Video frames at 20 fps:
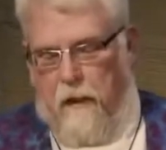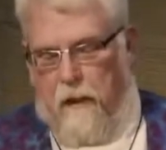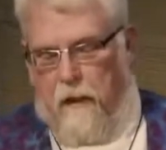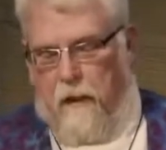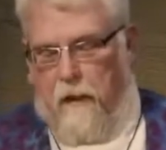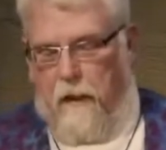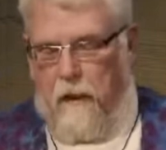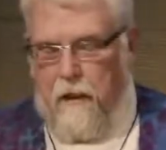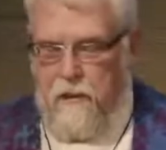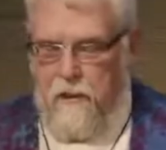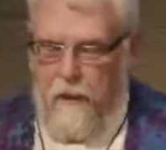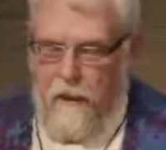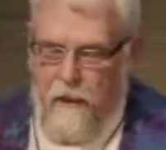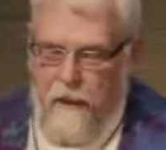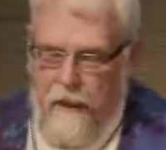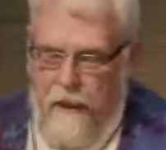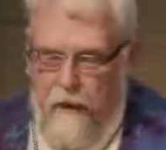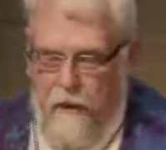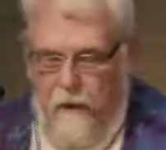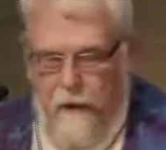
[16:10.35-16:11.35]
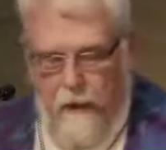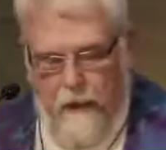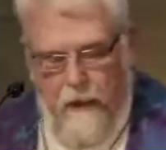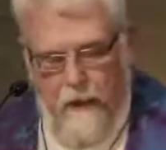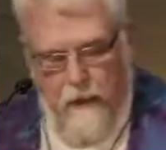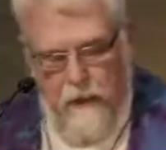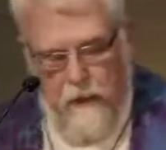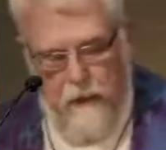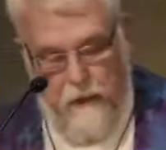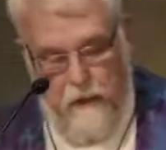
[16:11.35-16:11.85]
And let us allow
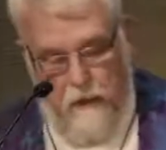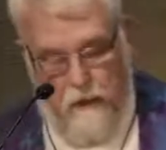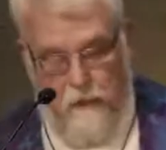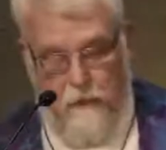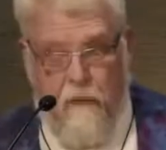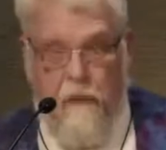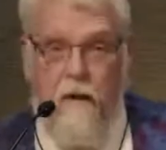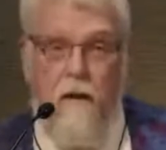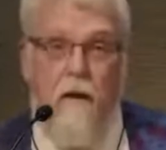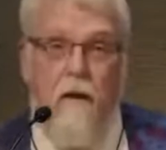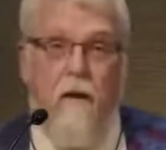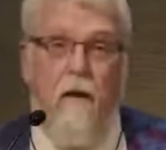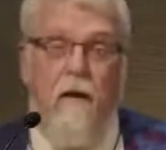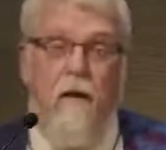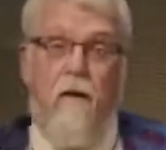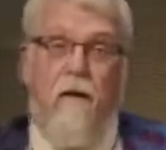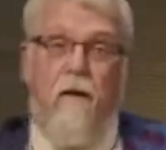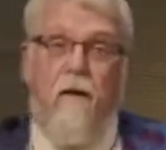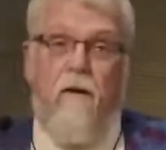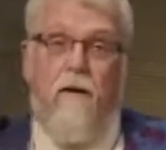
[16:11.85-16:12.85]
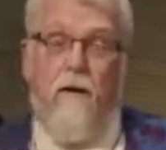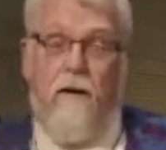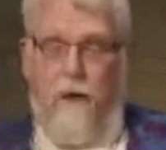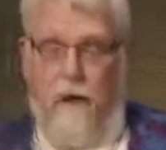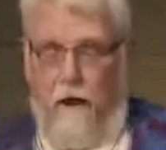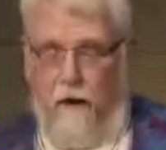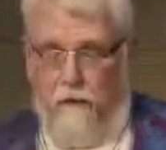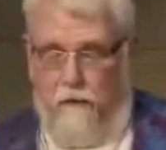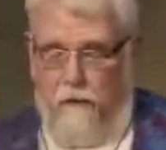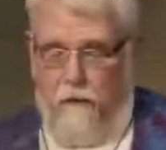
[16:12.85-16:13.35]
God in to
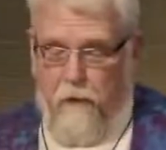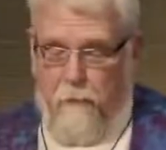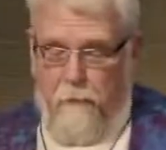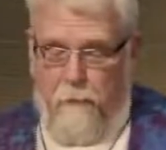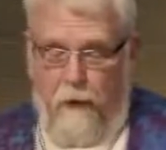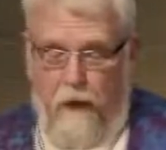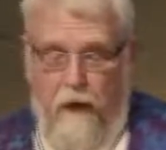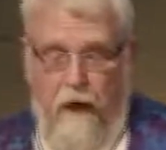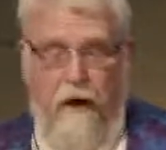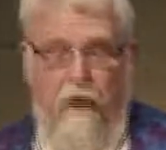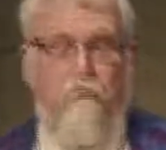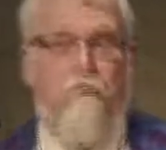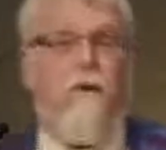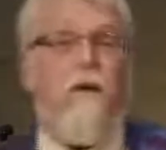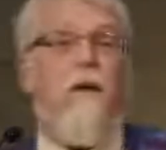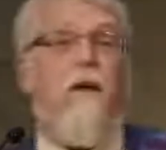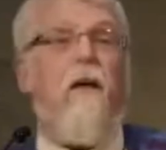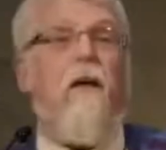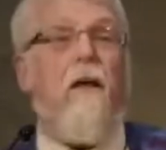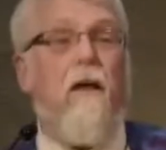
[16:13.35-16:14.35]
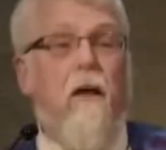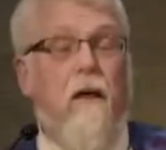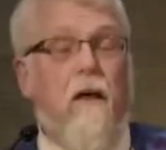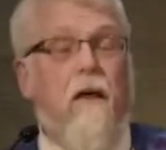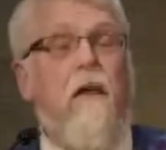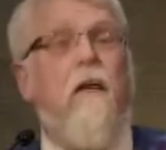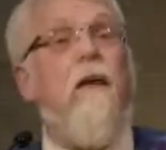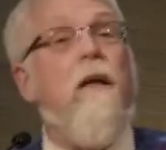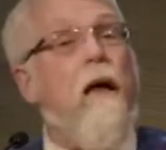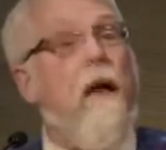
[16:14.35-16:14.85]
care for the poverty
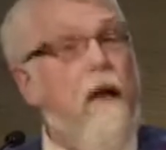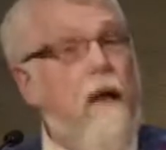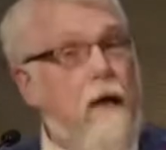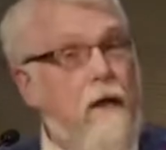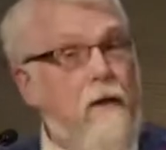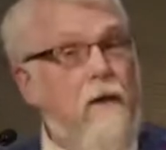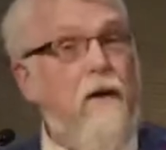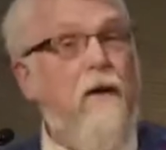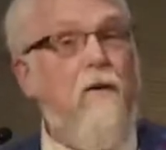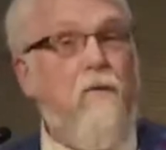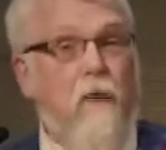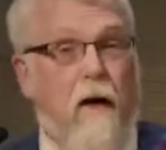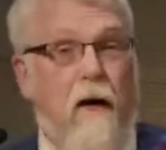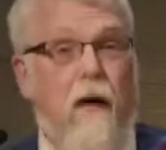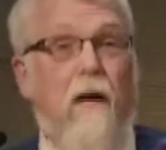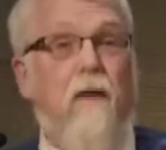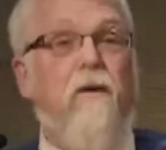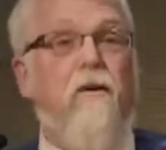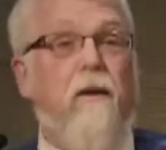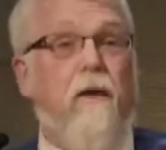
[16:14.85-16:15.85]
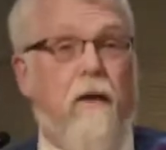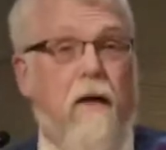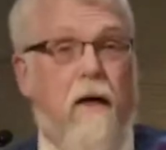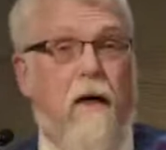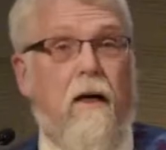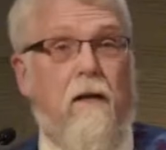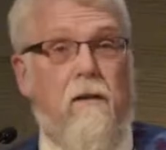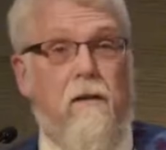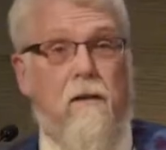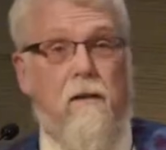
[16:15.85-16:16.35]
in and around
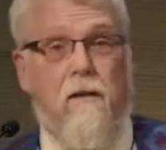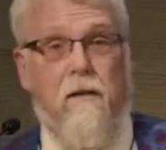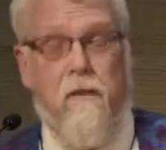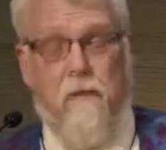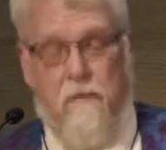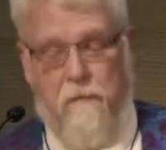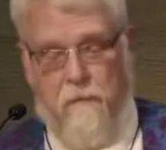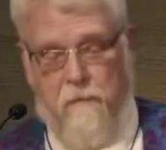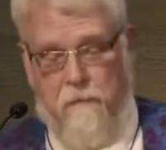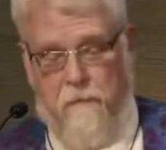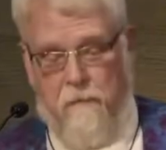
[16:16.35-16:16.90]
us.